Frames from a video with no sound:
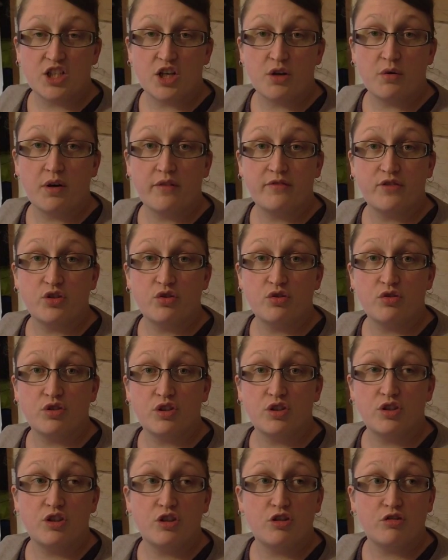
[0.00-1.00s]
So I've
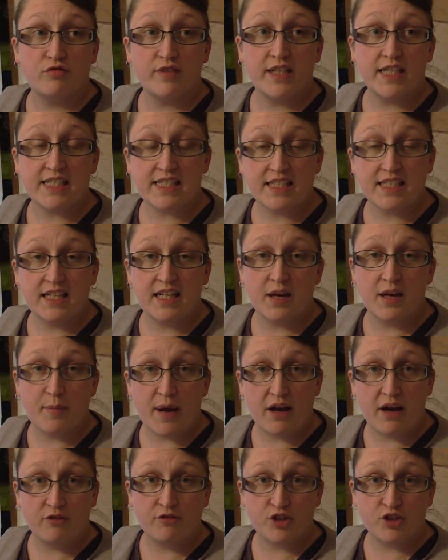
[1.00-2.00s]
talked a lot recently
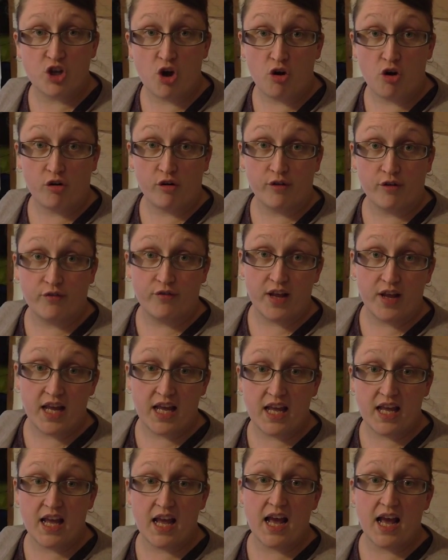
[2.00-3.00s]
about
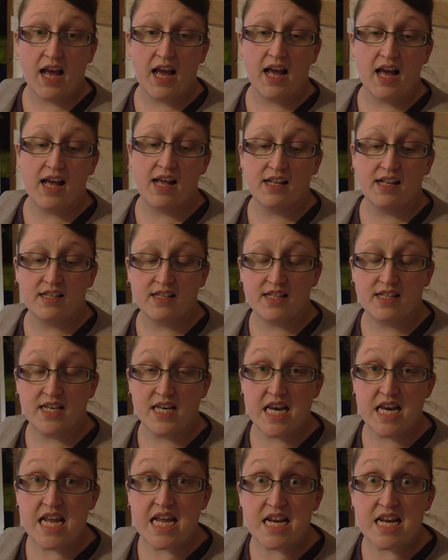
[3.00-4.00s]
photography and
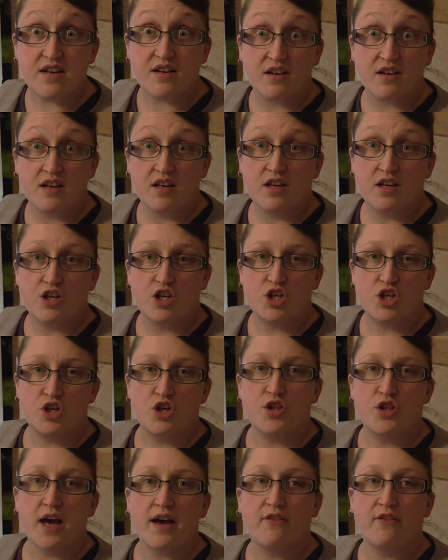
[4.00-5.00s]
the need to
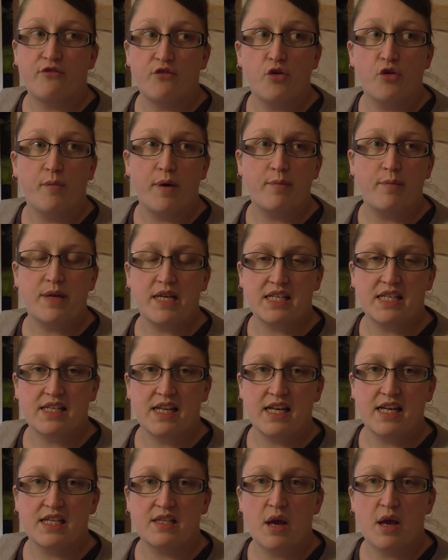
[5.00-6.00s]
do that for my
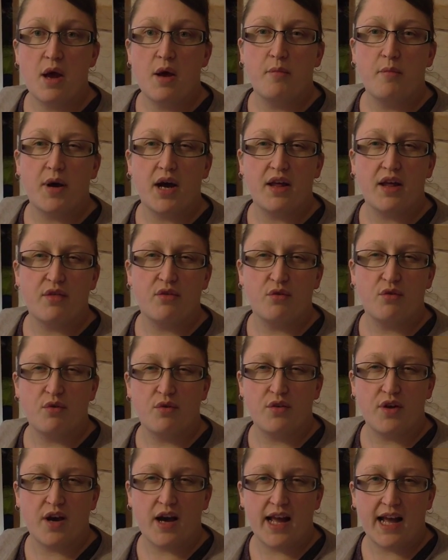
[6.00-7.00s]
business, but I
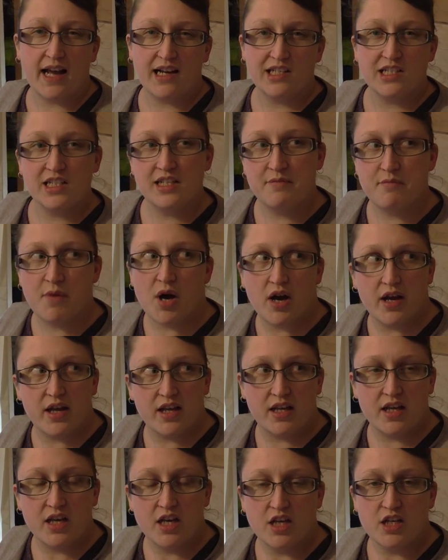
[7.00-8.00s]
thought that I actually
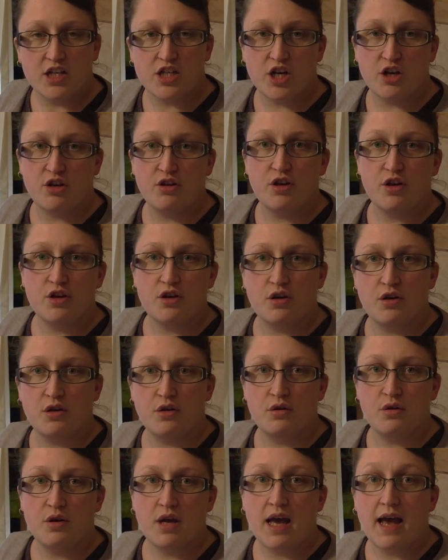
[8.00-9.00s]
might show
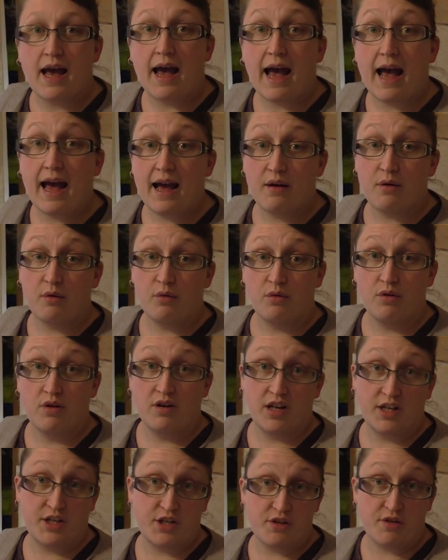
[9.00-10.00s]
you
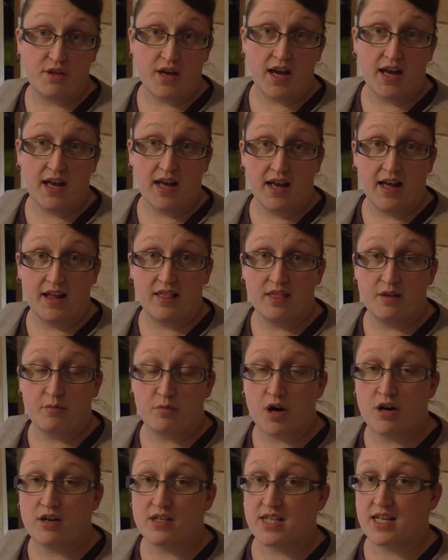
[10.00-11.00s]
how I do that and
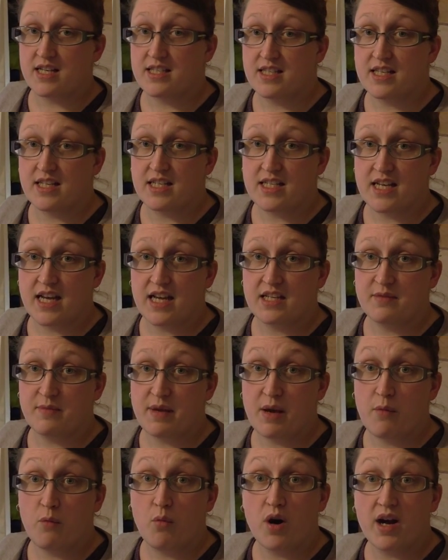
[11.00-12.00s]
the process that it
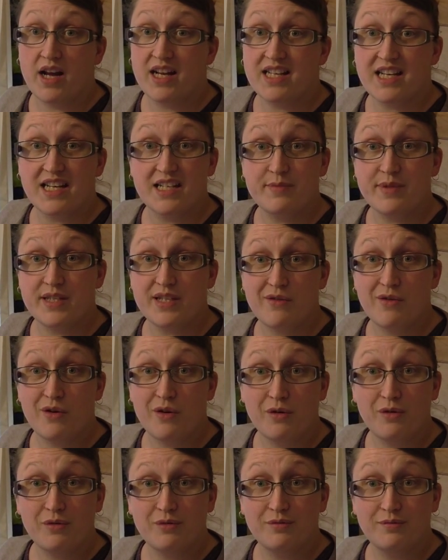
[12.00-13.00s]
takes me and why it takes me so
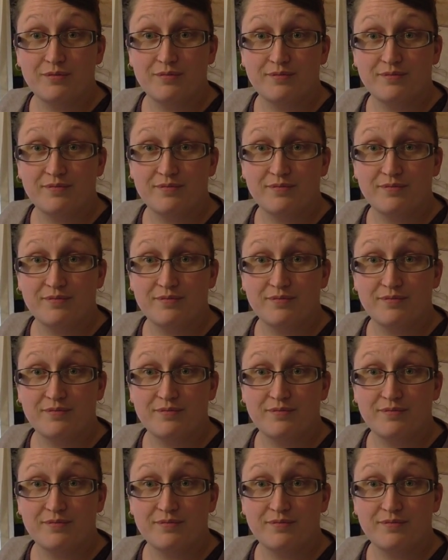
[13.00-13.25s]
long.